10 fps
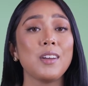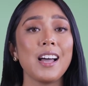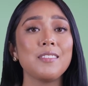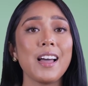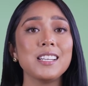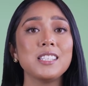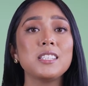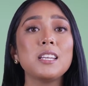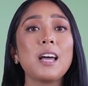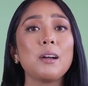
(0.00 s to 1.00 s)

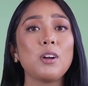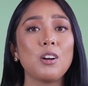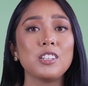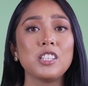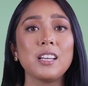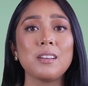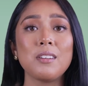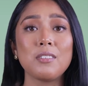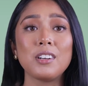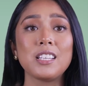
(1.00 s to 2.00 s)
Advances in technology,
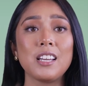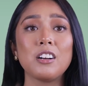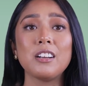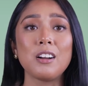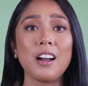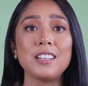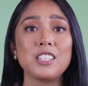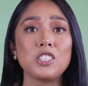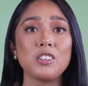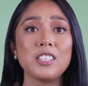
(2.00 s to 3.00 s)
particularly
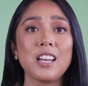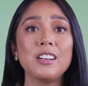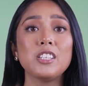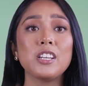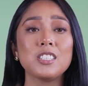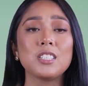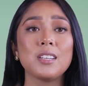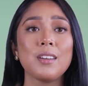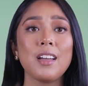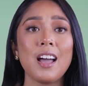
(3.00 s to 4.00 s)
artificial intelligence,
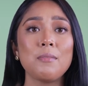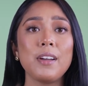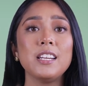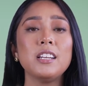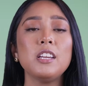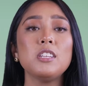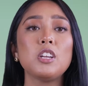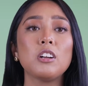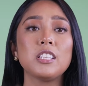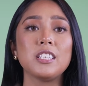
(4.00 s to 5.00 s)
have made it
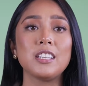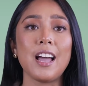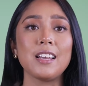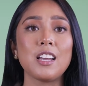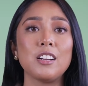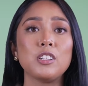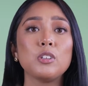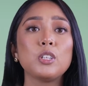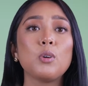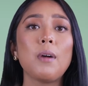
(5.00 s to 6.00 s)
easier to detect
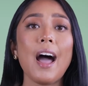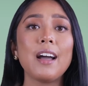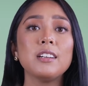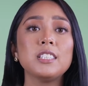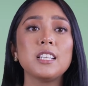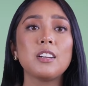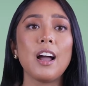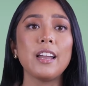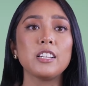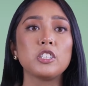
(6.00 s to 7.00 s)
unusual patterns in
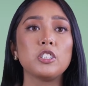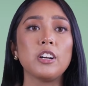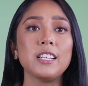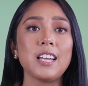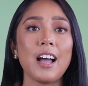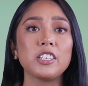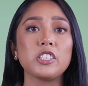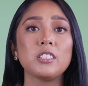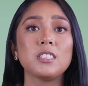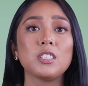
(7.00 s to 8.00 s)
financial
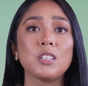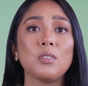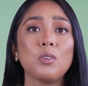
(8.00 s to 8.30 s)
transactions.